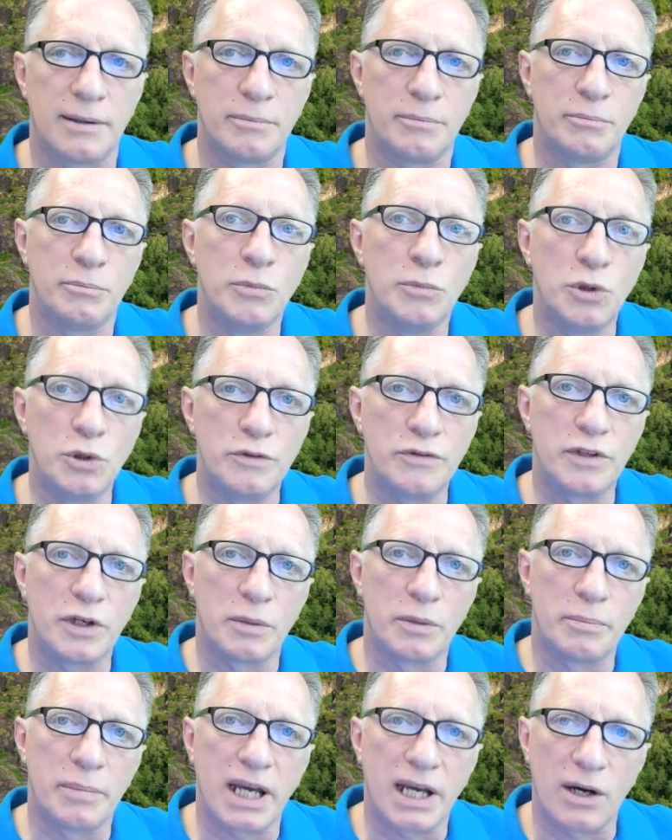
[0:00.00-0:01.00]
move your
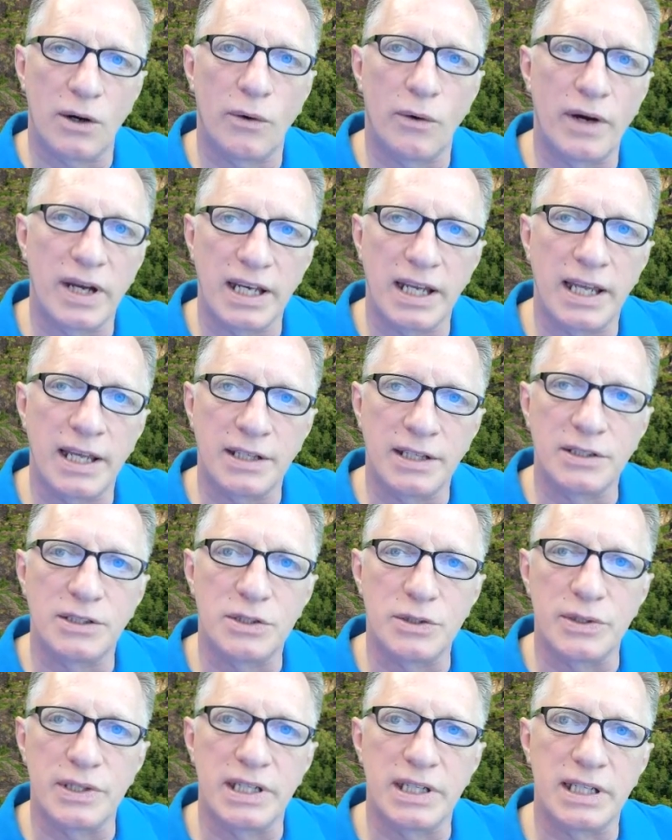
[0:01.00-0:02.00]
Bitcoin
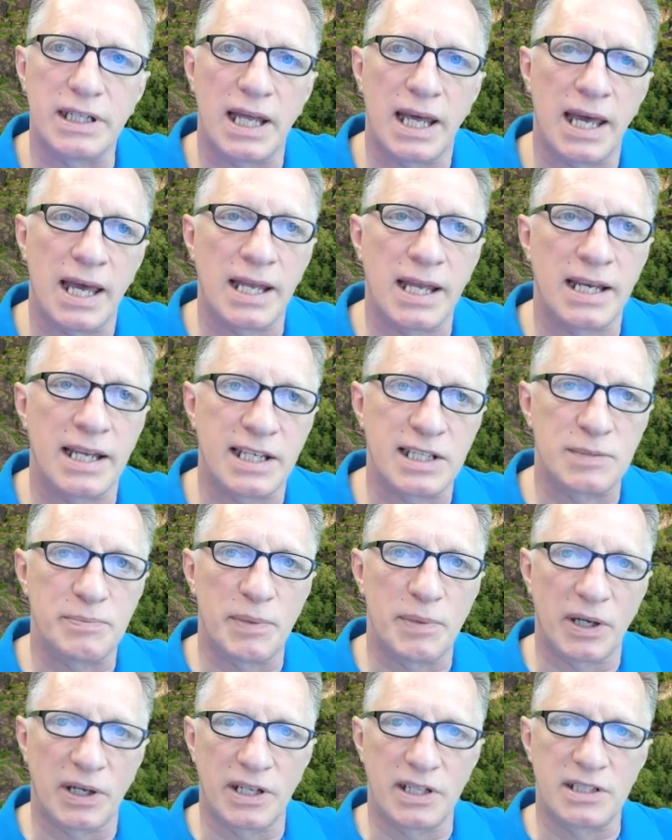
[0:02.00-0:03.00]
into it and
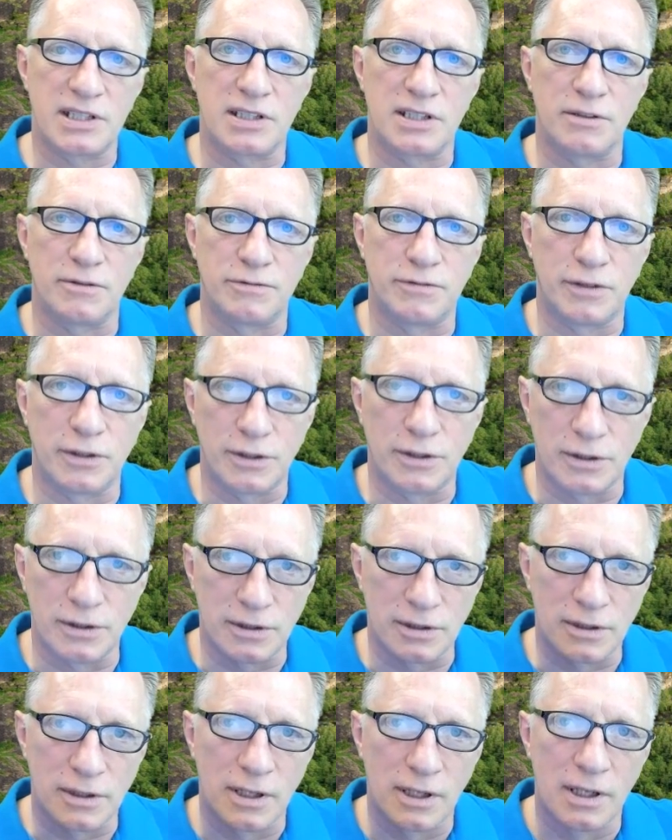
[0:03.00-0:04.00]
experience the
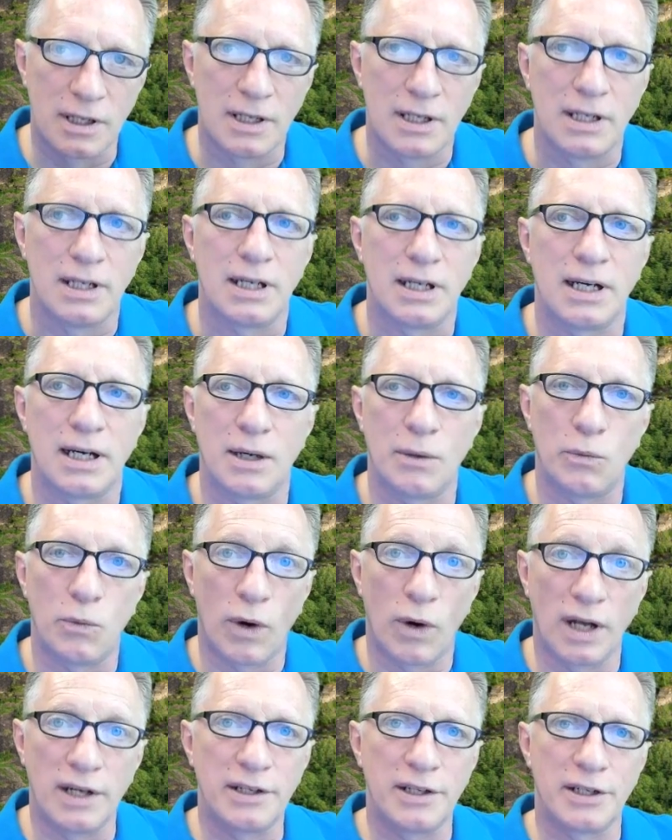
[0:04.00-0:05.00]
full
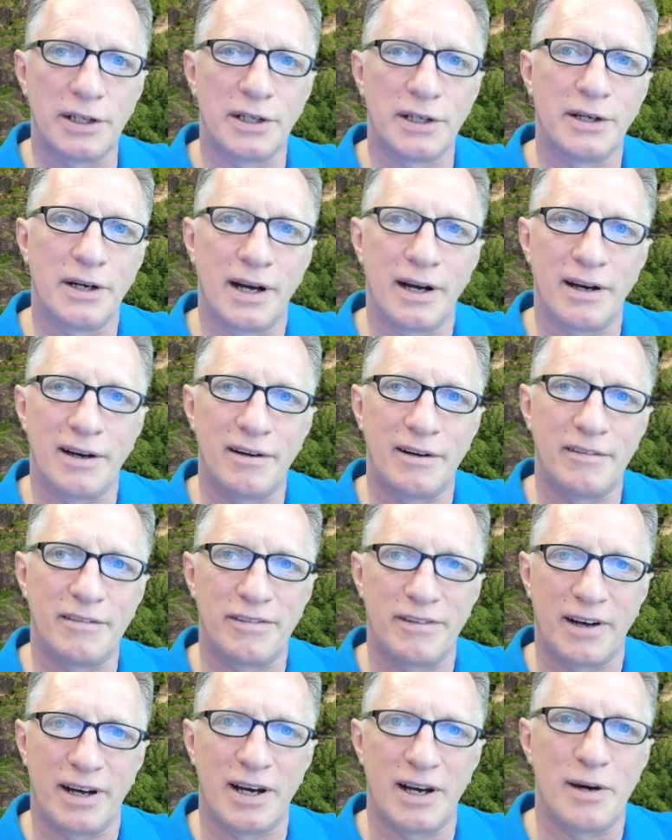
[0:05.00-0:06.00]
wonder of
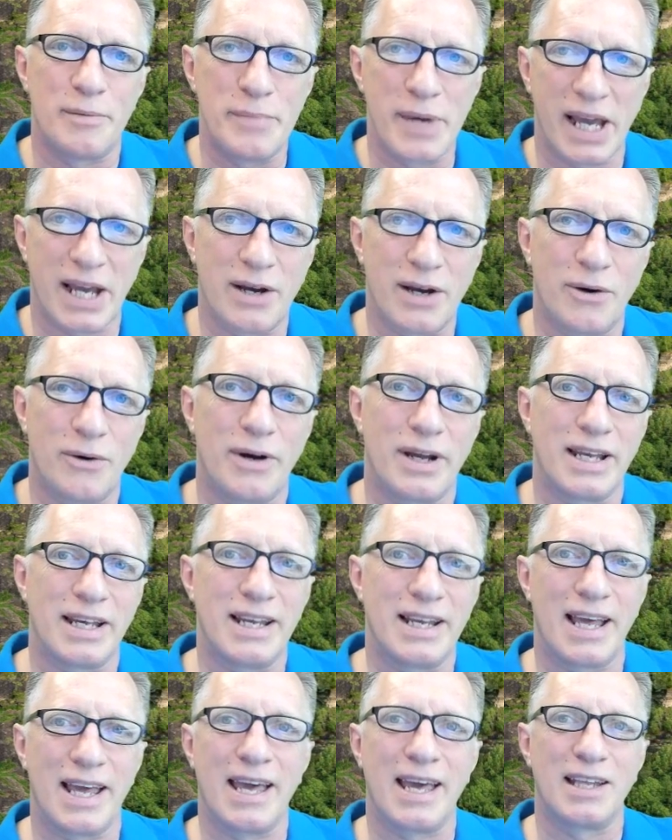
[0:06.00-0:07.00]
Bitcoin
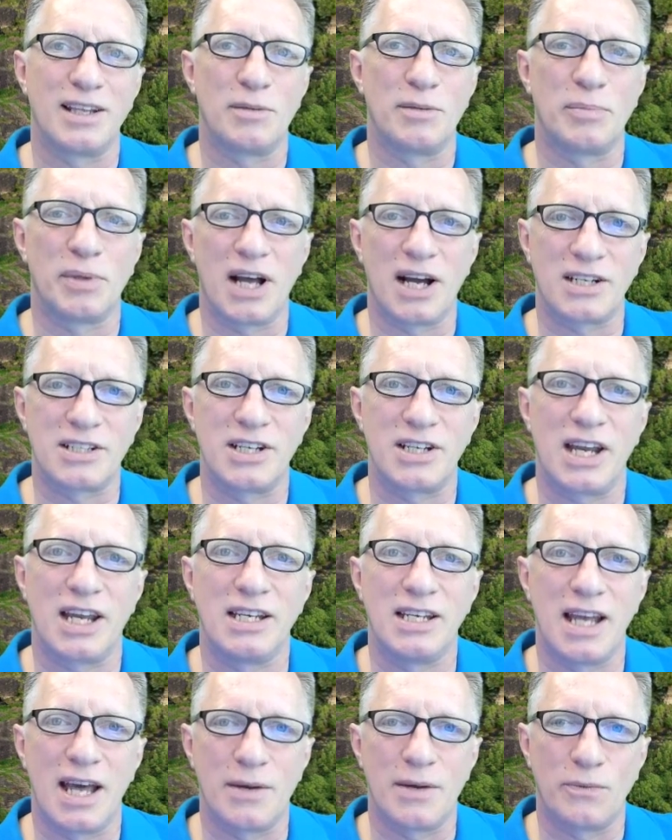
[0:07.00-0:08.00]
and the
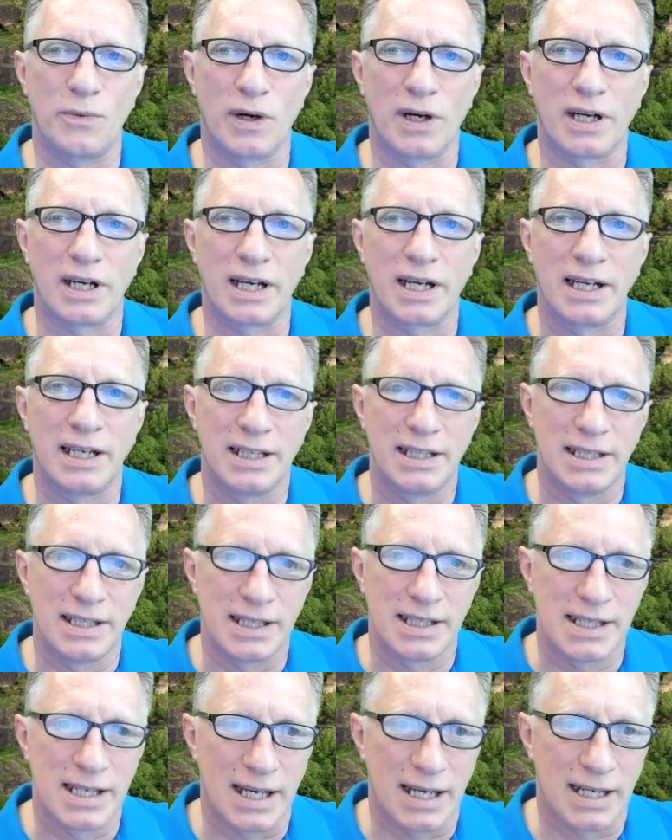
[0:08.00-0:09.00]
blockchain network.
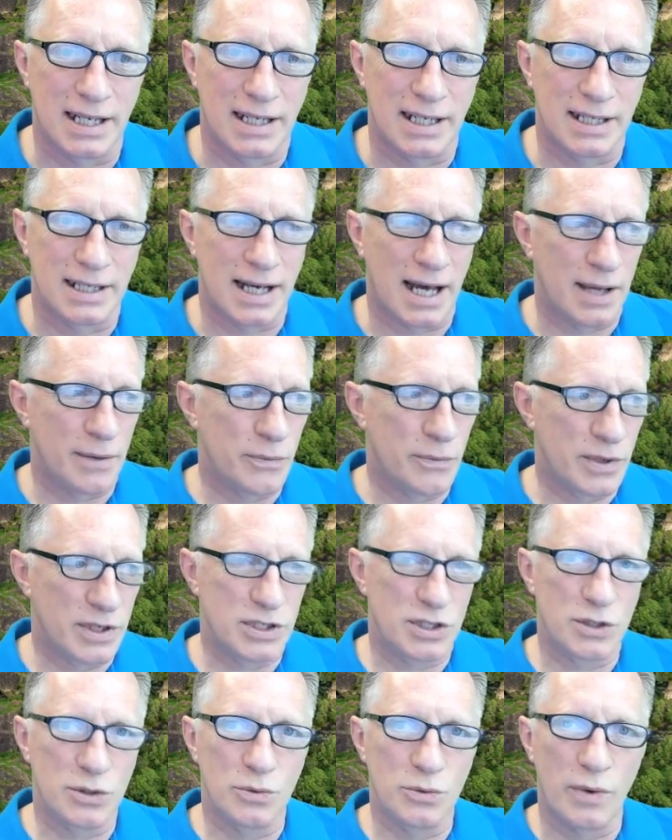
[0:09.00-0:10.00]
I
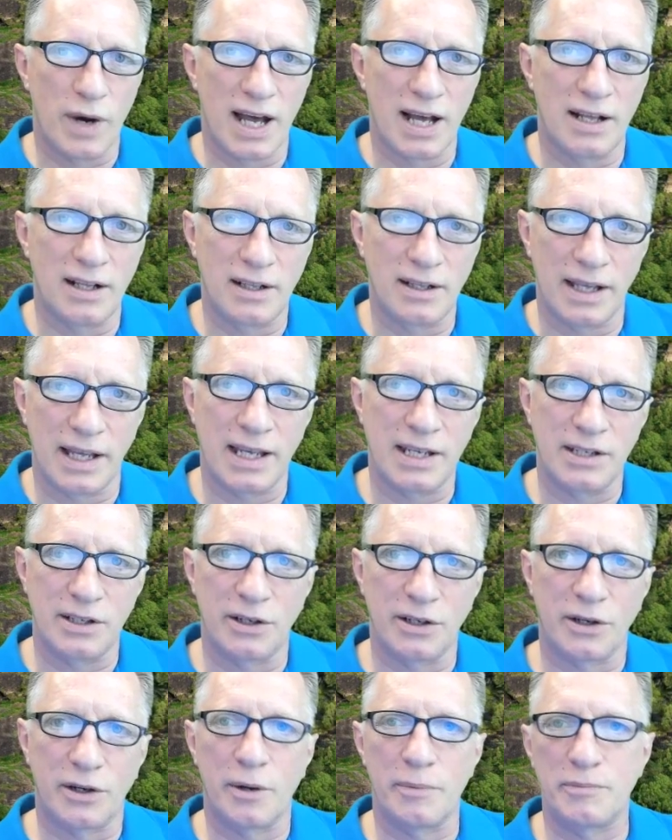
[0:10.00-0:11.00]
wish you well in
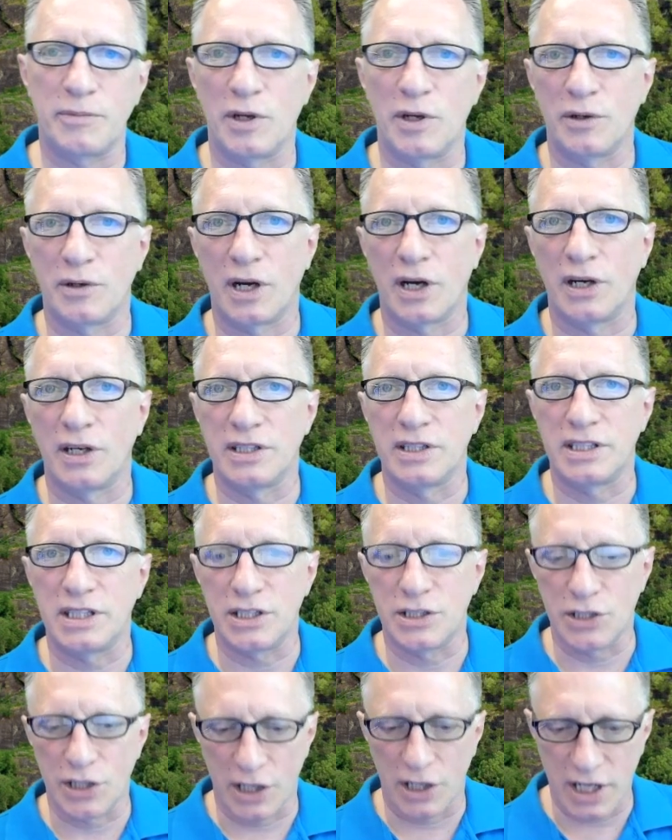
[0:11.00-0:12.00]
your cryptocurrency
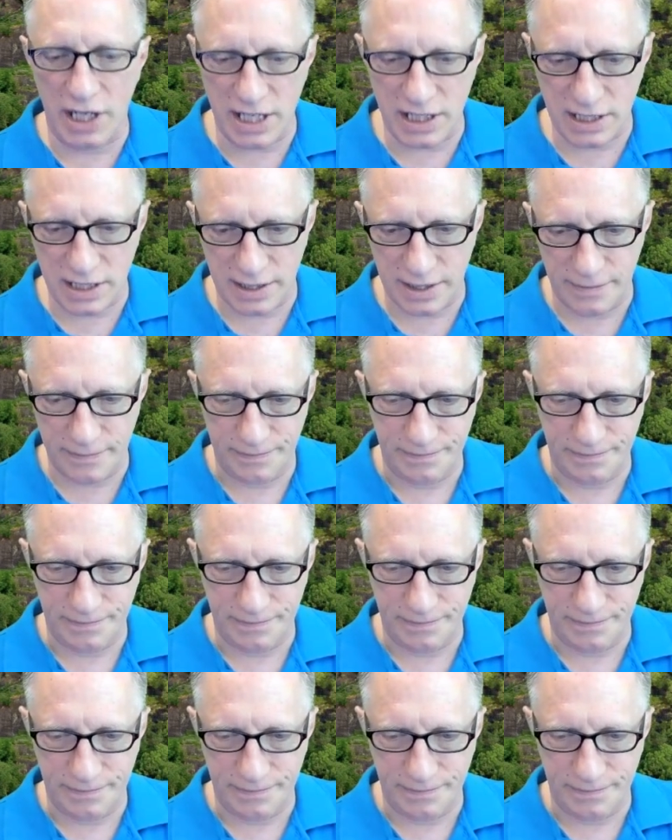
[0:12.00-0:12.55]
journeys.